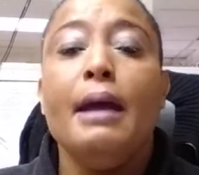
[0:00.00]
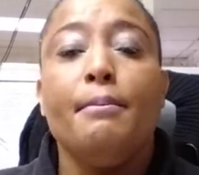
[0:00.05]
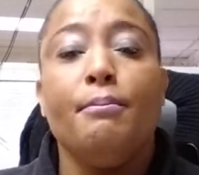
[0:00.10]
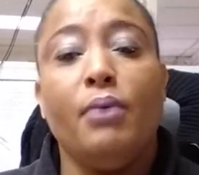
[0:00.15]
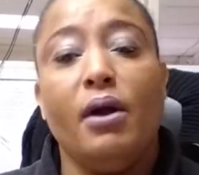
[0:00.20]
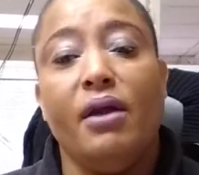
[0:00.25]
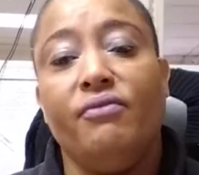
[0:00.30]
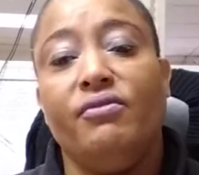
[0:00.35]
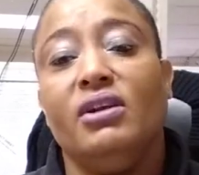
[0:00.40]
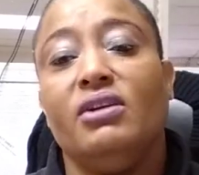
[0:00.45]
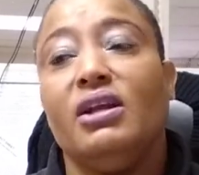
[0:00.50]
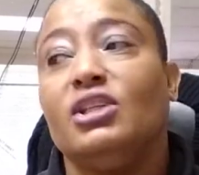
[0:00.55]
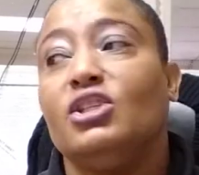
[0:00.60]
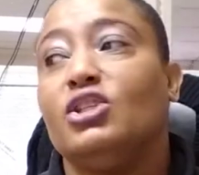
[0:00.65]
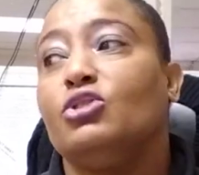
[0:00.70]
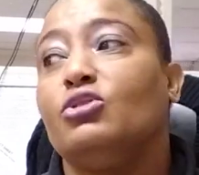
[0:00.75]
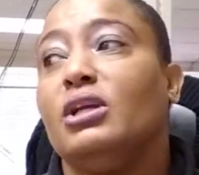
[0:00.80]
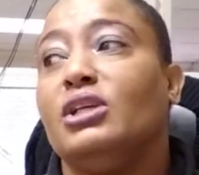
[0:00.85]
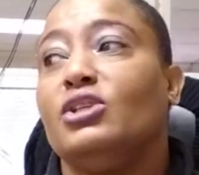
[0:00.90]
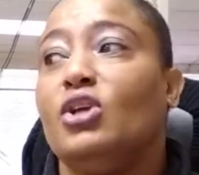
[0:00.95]
But if the
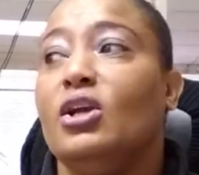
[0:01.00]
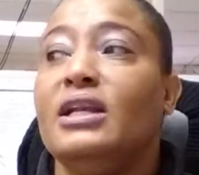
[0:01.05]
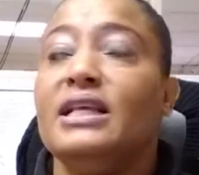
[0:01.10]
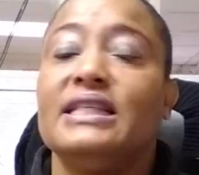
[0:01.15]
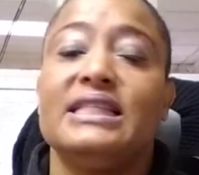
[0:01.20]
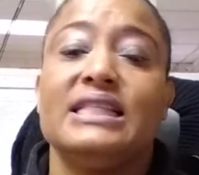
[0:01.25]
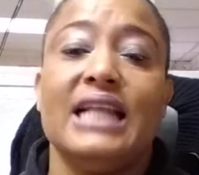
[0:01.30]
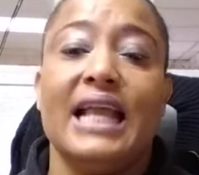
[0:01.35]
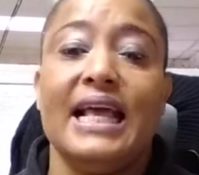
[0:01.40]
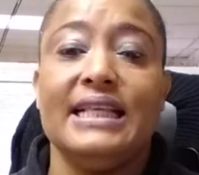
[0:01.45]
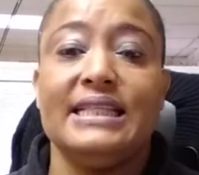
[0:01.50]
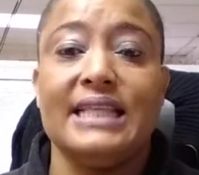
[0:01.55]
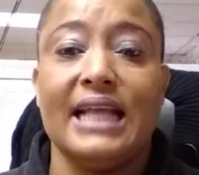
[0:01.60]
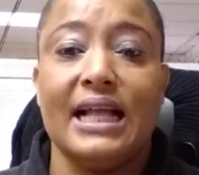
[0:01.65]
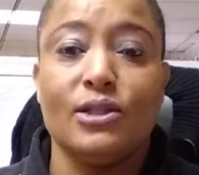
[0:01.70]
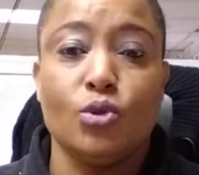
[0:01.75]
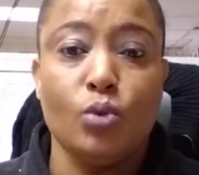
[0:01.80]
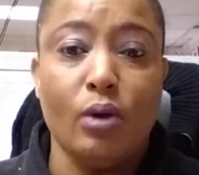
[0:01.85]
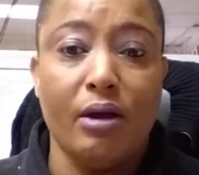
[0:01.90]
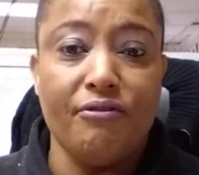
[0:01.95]
registration is less
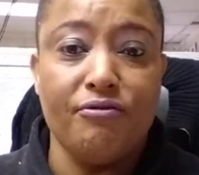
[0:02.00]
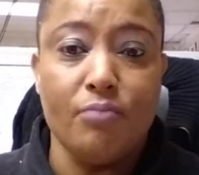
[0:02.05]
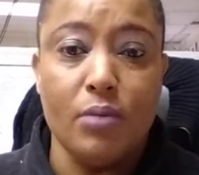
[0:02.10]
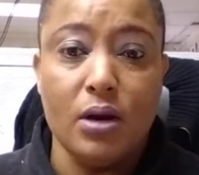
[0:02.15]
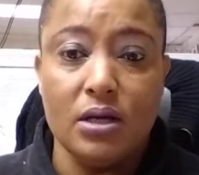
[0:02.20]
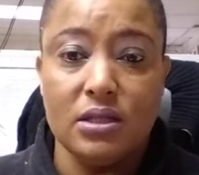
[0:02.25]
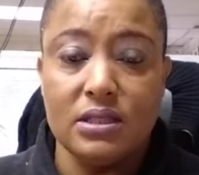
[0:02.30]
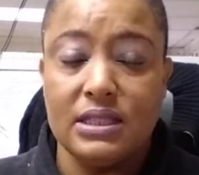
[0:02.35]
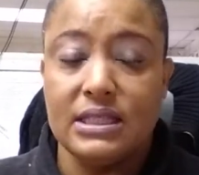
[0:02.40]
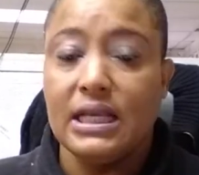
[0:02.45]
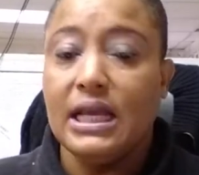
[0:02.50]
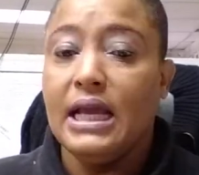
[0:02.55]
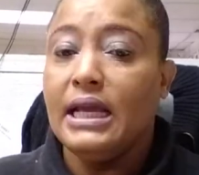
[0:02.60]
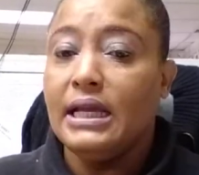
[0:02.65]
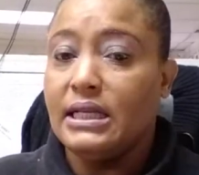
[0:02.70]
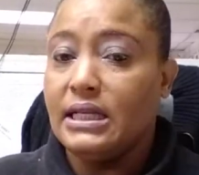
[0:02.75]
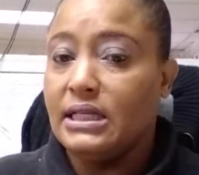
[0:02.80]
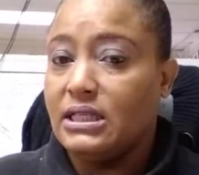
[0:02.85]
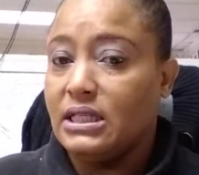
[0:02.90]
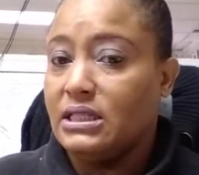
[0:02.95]
than 12 months,
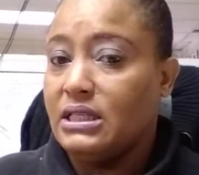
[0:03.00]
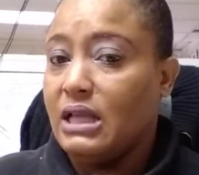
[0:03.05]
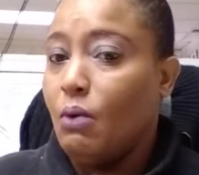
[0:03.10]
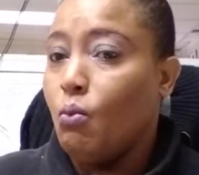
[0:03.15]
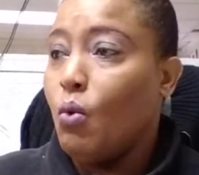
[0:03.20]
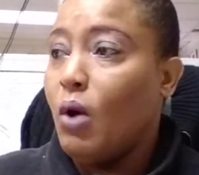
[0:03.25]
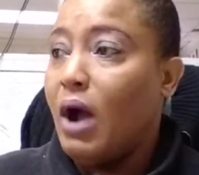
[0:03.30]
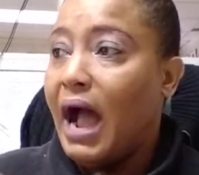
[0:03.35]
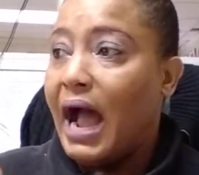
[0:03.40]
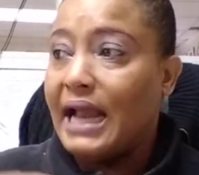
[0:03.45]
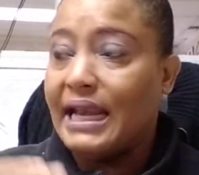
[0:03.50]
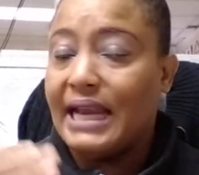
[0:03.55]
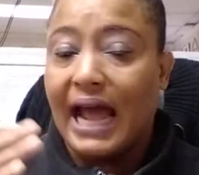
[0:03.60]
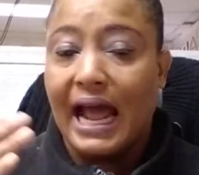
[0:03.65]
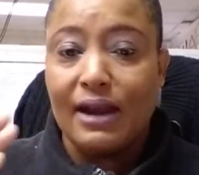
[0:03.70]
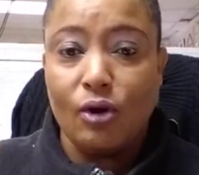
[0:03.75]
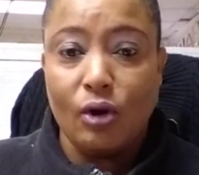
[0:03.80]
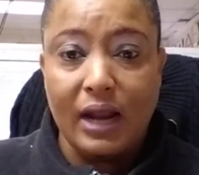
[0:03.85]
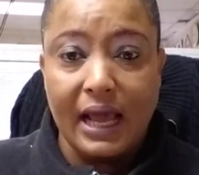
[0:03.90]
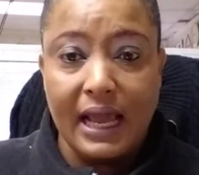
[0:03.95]
the system will add
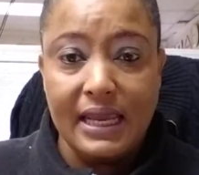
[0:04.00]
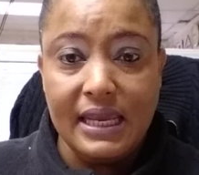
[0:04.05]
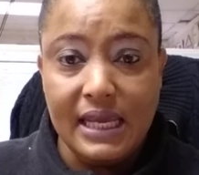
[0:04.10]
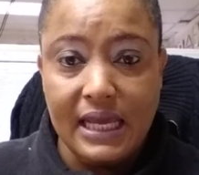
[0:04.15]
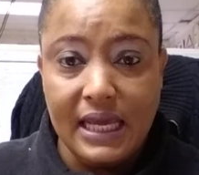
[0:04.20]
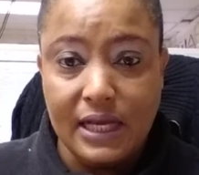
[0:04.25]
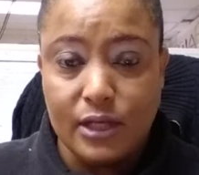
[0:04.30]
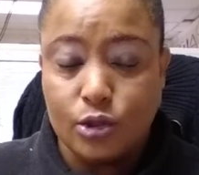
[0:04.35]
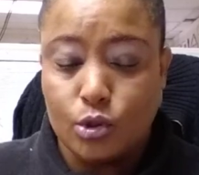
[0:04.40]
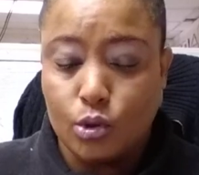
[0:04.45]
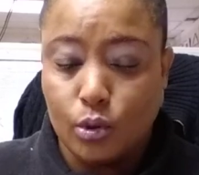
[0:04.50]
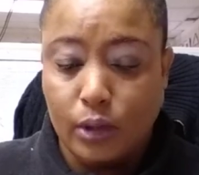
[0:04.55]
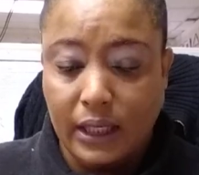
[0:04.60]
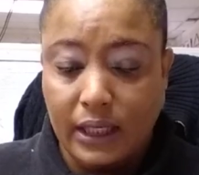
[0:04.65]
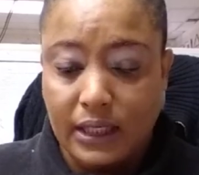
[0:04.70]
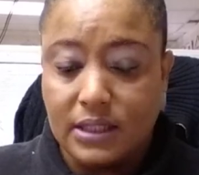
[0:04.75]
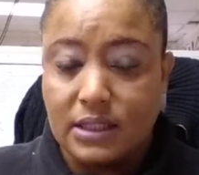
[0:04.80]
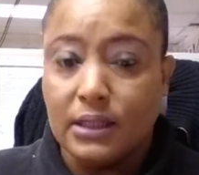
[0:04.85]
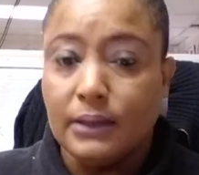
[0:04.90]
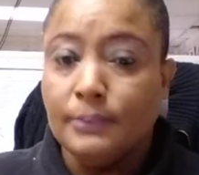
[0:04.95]
another year to
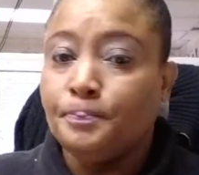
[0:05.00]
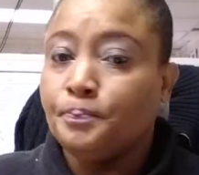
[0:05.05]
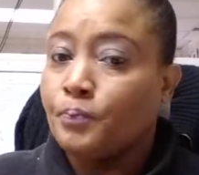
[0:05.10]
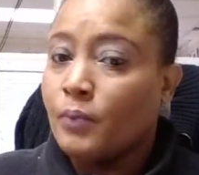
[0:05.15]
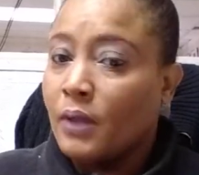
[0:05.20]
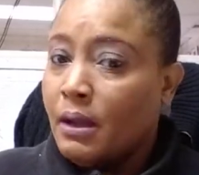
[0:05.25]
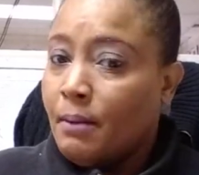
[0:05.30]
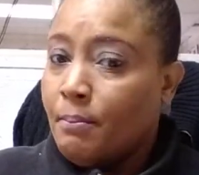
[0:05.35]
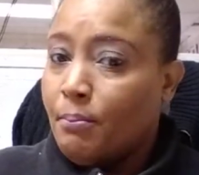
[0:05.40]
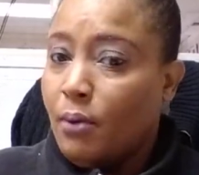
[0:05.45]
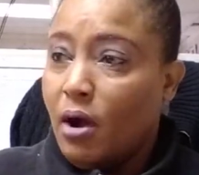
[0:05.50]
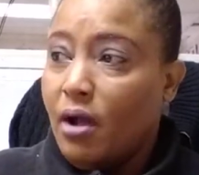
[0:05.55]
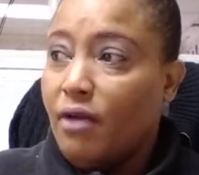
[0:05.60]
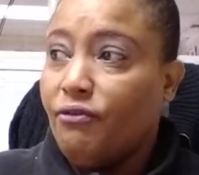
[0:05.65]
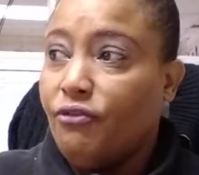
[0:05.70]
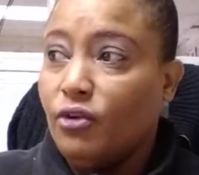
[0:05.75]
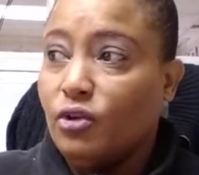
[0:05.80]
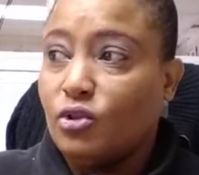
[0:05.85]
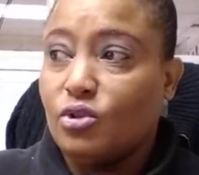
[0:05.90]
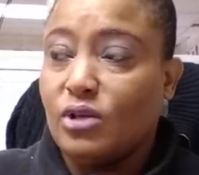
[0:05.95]
it. But
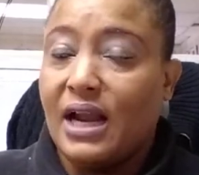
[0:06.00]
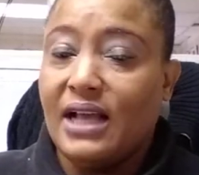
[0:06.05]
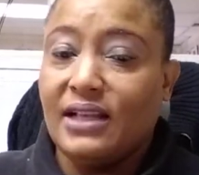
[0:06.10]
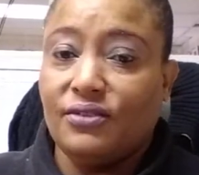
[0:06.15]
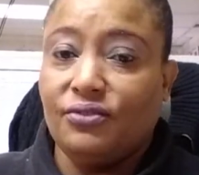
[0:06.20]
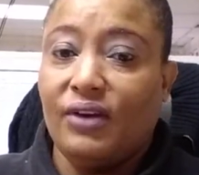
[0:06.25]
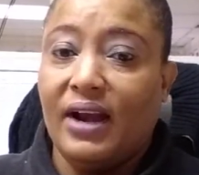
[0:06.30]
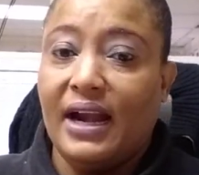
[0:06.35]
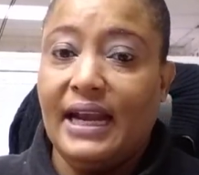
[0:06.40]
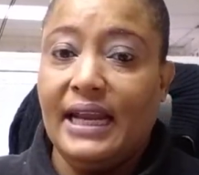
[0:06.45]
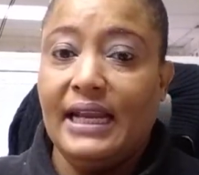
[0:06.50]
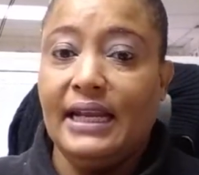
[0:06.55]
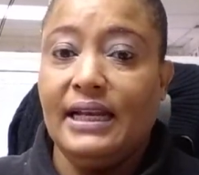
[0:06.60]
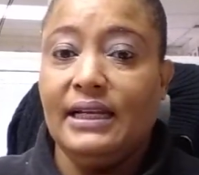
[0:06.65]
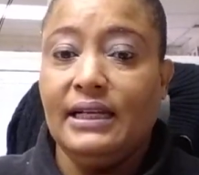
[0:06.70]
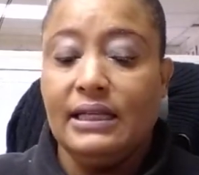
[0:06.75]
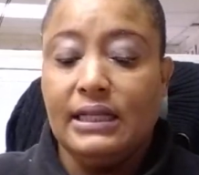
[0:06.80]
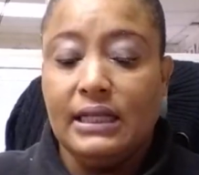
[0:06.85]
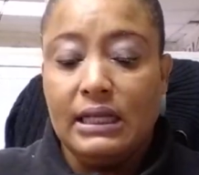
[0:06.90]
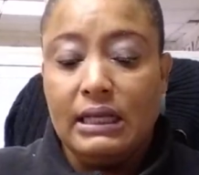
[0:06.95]
if you're transferring